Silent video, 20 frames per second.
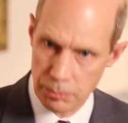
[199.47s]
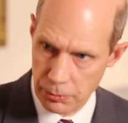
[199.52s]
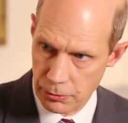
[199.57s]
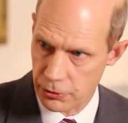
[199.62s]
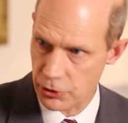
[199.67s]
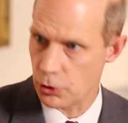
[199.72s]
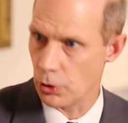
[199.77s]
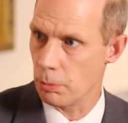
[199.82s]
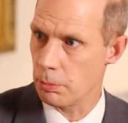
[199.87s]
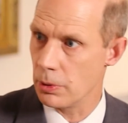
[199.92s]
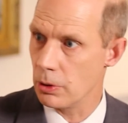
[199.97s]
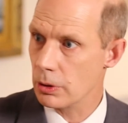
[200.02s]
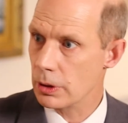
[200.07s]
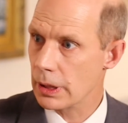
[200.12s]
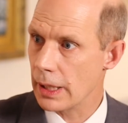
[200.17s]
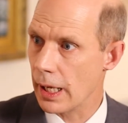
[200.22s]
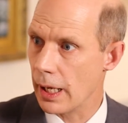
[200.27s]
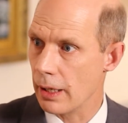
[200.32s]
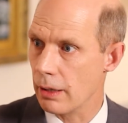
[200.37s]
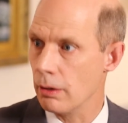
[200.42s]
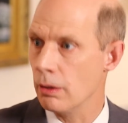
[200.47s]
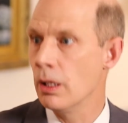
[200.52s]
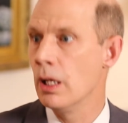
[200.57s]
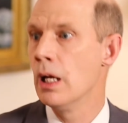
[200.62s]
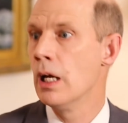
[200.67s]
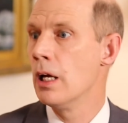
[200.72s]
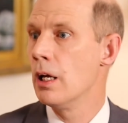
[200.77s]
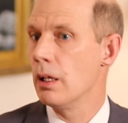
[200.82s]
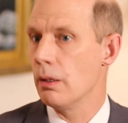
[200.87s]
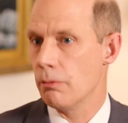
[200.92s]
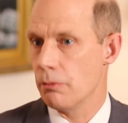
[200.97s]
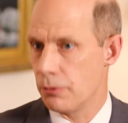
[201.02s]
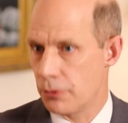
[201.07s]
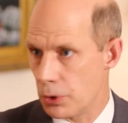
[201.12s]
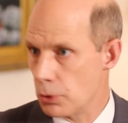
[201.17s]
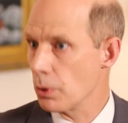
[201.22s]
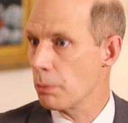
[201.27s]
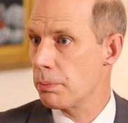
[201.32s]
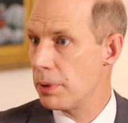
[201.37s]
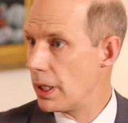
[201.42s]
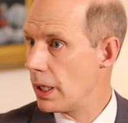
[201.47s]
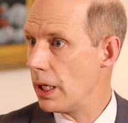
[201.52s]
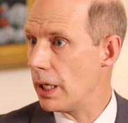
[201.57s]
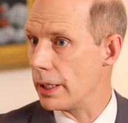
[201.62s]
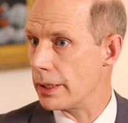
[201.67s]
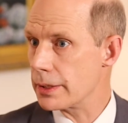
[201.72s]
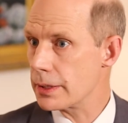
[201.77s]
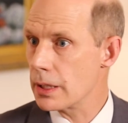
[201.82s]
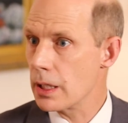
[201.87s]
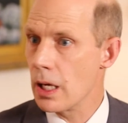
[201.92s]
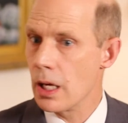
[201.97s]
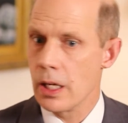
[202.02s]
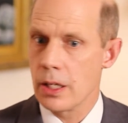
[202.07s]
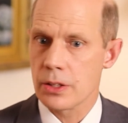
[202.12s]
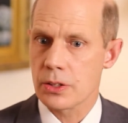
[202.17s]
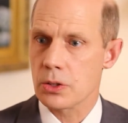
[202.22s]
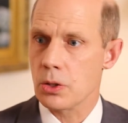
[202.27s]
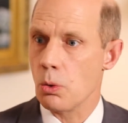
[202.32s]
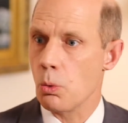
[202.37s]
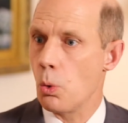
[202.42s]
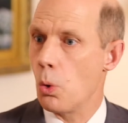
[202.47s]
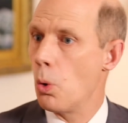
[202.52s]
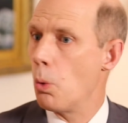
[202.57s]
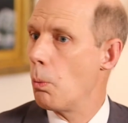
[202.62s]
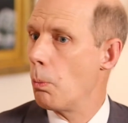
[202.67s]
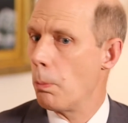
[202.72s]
fewer milk cattle, fewer pigs. So